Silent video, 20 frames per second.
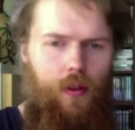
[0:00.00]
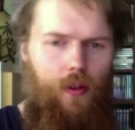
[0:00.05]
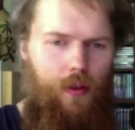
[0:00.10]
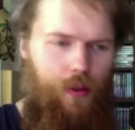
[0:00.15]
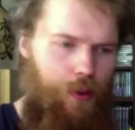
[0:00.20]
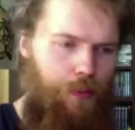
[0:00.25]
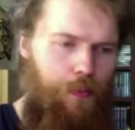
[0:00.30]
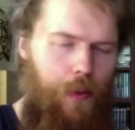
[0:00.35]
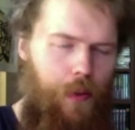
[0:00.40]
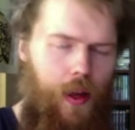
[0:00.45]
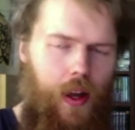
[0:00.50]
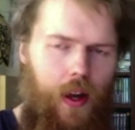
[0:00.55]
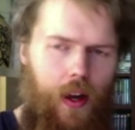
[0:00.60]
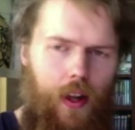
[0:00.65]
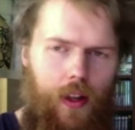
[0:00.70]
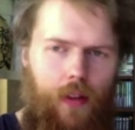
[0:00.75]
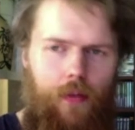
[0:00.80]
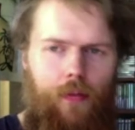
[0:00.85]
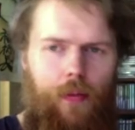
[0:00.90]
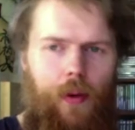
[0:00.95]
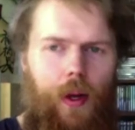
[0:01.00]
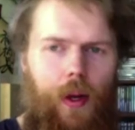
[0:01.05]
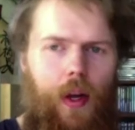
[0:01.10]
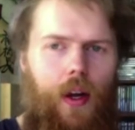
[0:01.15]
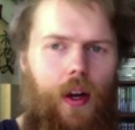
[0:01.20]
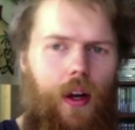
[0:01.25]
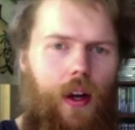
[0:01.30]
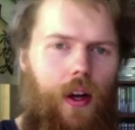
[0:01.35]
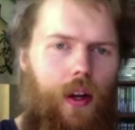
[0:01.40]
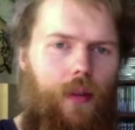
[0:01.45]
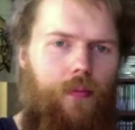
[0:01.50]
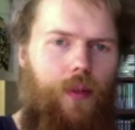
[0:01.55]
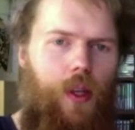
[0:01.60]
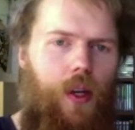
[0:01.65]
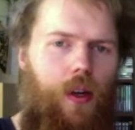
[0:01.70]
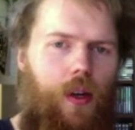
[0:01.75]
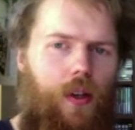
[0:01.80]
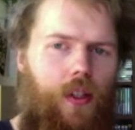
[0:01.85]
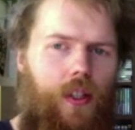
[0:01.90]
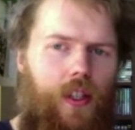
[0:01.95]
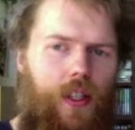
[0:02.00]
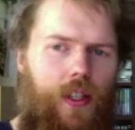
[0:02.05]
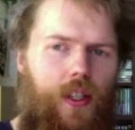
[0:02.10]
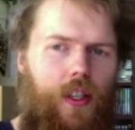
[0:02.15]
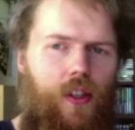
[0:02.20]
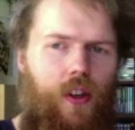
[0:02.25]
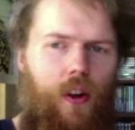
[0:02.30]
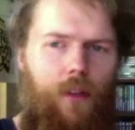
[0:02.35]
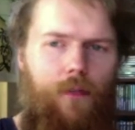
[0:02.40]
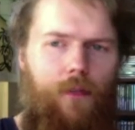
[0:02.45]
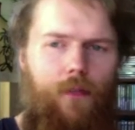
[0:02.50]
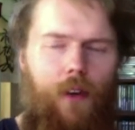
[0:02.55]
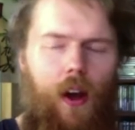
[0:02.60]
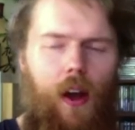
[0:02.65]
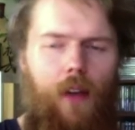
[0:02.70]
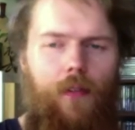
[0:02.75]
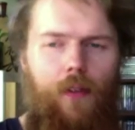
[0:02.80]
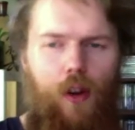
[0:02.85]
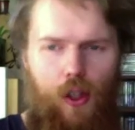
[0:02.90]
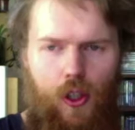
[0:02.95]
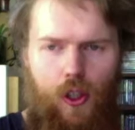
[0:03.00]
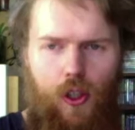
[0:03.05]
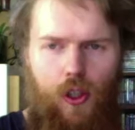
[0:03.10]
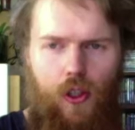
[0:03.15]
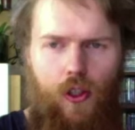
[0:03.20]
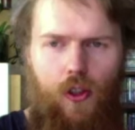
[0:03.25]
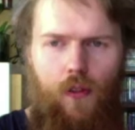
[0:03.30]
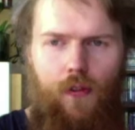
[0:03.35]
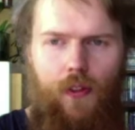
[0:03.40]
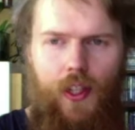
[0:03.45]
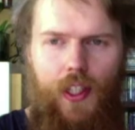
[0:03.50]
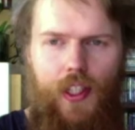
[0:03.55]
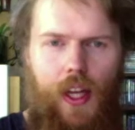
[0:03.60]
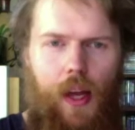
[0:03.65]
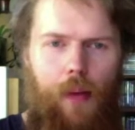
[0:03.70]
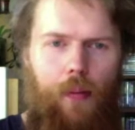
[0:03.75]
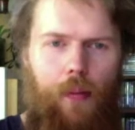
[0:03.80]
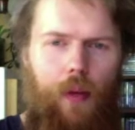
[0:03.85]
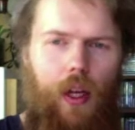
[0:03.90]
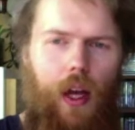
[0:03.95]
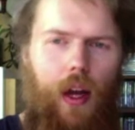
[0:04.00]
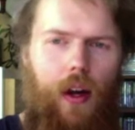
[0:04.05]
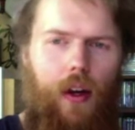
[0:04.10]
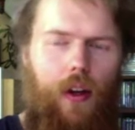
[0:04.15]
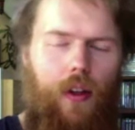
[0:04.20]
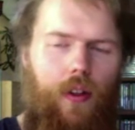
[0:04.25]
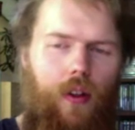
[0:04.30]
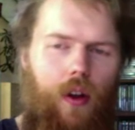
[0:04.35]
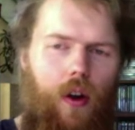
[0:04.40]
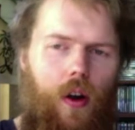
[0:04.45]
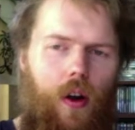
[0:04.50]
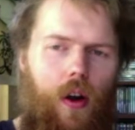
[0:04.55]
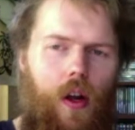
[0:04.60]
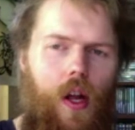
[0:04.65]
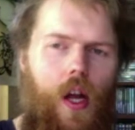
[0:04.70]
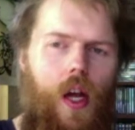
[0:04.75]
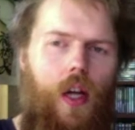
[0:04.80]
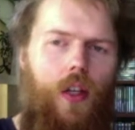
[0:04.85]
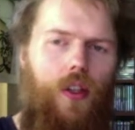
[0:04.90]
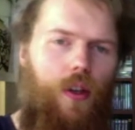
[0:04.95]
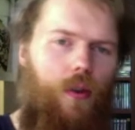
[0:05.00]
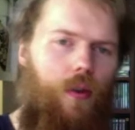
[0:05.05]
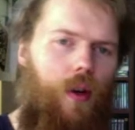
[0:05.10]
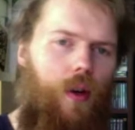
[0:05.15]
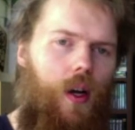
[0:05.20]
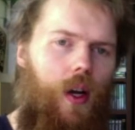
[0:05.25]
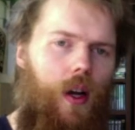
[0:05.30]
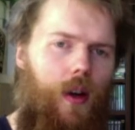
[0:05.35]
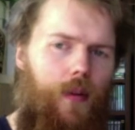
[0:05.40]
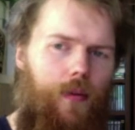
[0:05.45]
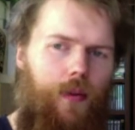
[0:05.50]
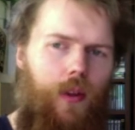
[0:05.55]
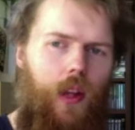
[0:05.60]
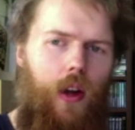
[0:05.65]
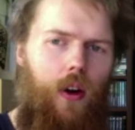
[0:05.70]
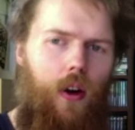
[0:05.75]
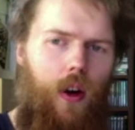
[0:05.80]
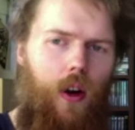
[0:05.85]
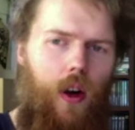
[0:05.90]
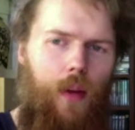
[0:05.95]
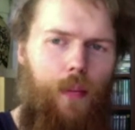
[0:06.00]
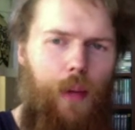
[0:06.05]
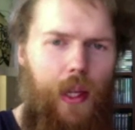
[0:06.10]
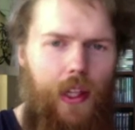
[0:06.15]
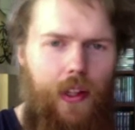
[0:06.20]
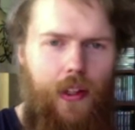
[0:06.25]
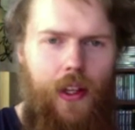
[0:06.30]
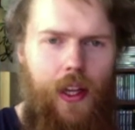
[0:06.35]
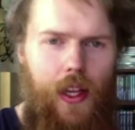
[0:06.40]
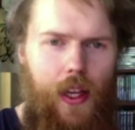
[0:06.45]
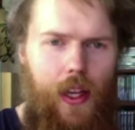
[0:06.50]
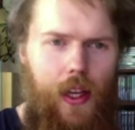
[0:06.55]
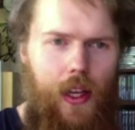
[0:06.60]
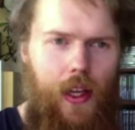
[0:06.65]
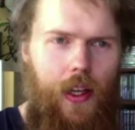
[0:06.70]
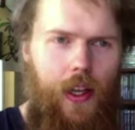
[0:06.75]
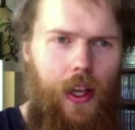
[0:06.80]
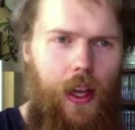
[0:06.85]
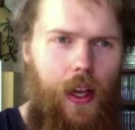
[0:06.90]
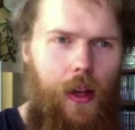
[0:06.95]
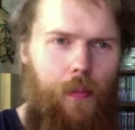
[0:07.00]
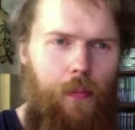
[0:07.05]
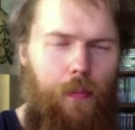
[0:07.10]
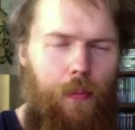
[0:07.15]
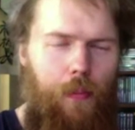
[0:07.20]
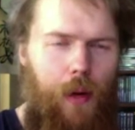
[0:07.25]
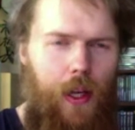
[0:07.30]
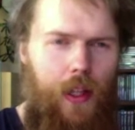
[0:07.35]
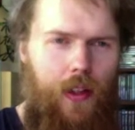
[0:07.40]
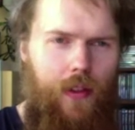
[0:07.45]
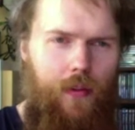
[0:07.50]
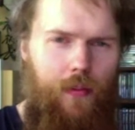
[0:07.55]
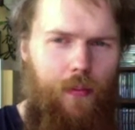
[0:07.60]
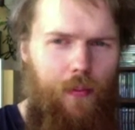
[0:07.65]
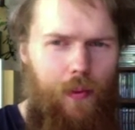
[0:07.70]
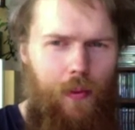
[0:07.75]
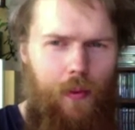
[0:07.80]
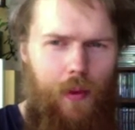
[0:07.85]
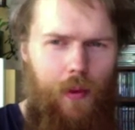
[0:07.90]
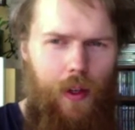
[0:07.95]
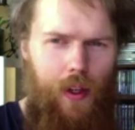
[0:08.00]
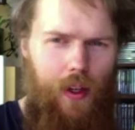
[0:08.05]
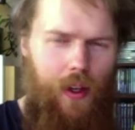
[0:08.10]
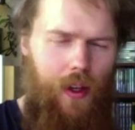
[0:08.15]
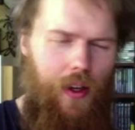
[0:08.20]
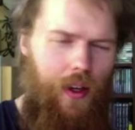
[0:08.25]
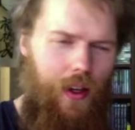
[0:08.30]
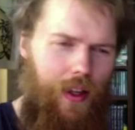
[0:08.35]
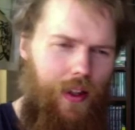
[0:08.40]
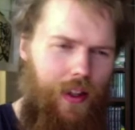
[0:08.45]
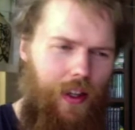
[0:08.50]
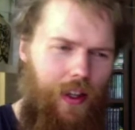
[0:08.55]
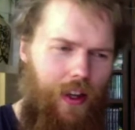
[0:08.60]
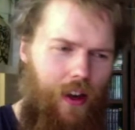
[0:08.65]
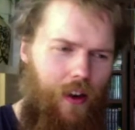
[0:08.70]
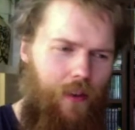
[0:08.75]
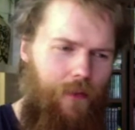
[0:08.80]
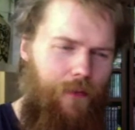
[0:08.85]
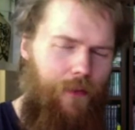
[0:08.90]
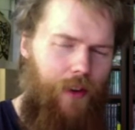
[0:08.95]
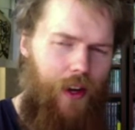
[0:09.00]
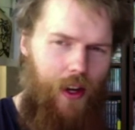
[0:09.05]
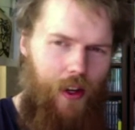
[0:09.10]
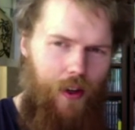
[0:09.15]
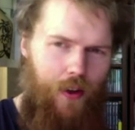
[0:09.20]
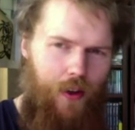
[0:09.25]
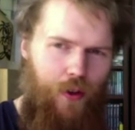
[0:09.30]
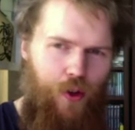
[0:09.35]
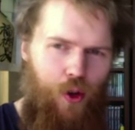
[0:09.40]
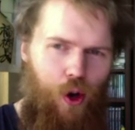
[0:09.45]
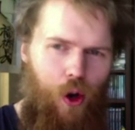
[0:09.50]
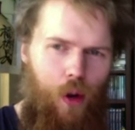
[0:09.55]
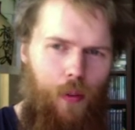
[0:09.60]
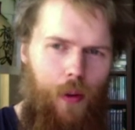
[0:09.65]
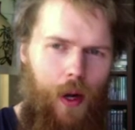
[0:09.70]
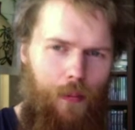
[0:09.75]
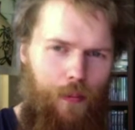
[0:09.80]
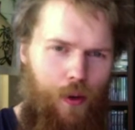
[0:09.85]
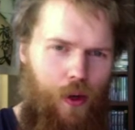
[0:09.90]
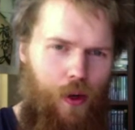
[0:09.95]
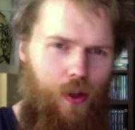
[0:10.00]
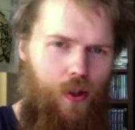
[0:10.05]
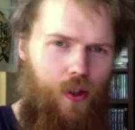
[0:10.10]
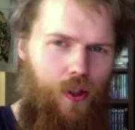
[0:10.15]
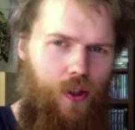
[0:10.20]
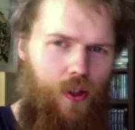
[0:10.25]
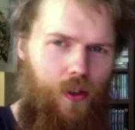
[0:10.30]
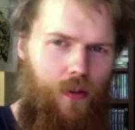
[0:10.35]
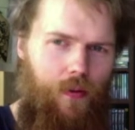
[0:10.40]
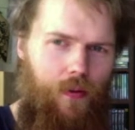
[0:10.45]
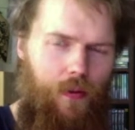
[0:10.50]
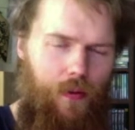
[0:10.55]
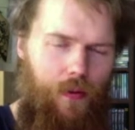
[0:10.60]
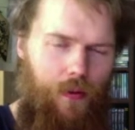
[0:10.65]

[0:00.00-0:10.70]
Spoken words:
spirit, where you know, it's essentially 5 versions of the same character. So they're all a bit geeky, but in the kind of normal person